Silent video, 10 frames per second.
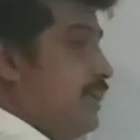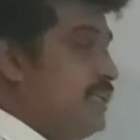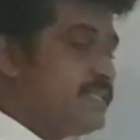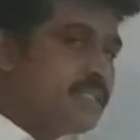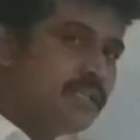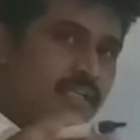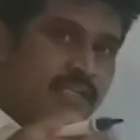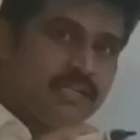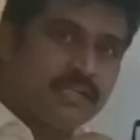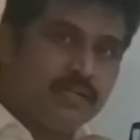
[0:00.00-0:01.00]
is
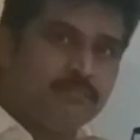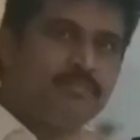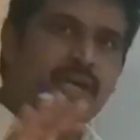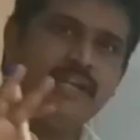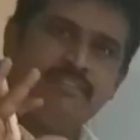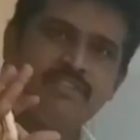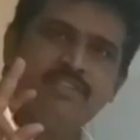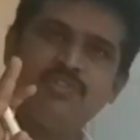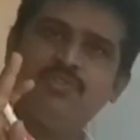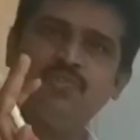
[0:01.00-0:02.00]
combined
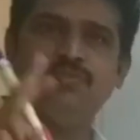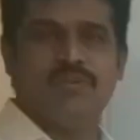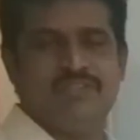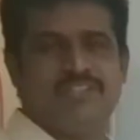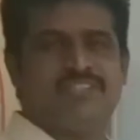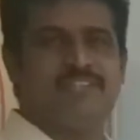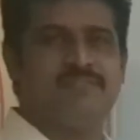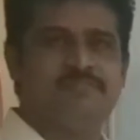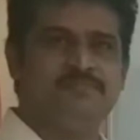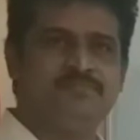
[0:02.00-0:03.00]
with two words.
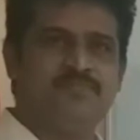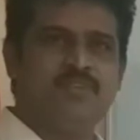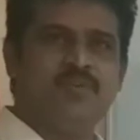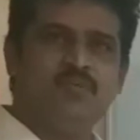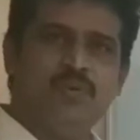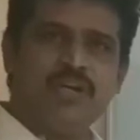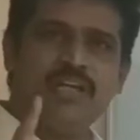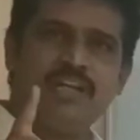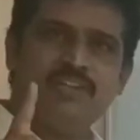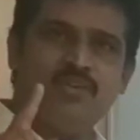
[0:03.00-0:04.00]
What
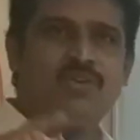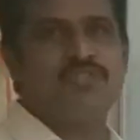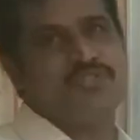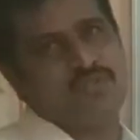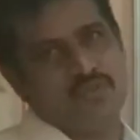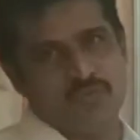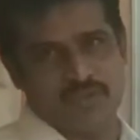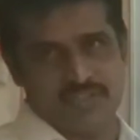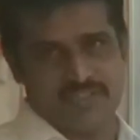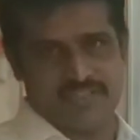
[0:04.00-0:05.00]
are those two
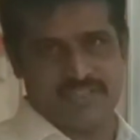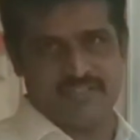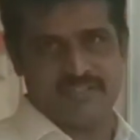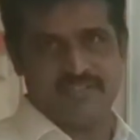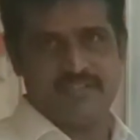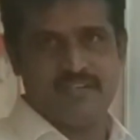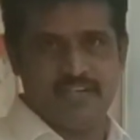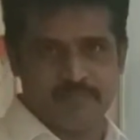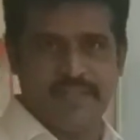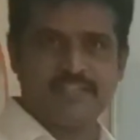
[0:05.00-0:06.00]
words?
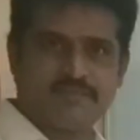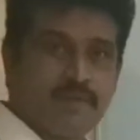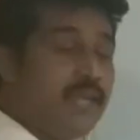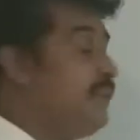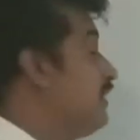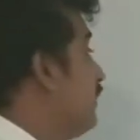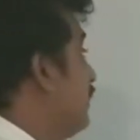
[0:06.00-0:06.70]
Let me explain.